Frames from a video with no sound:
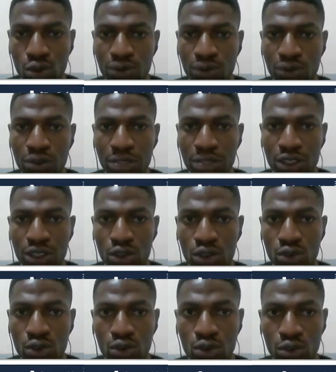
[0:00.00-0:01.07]
you from his
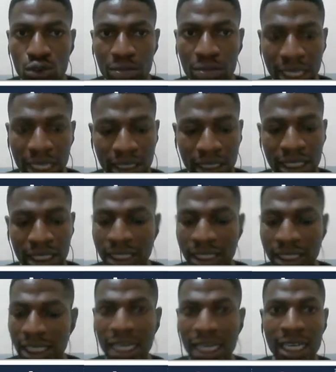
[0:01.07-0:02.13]
YouTube that
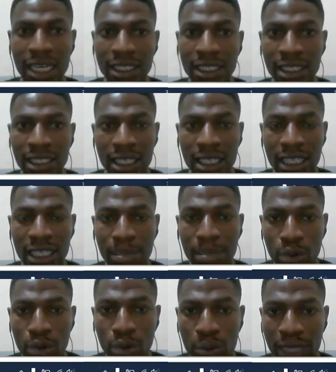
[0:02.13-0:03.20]

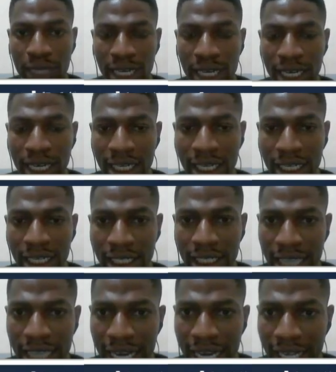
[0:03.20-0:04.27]
popular
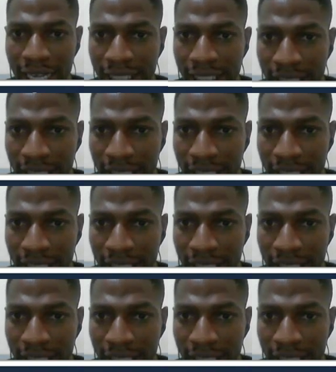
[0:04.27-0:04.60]
guy,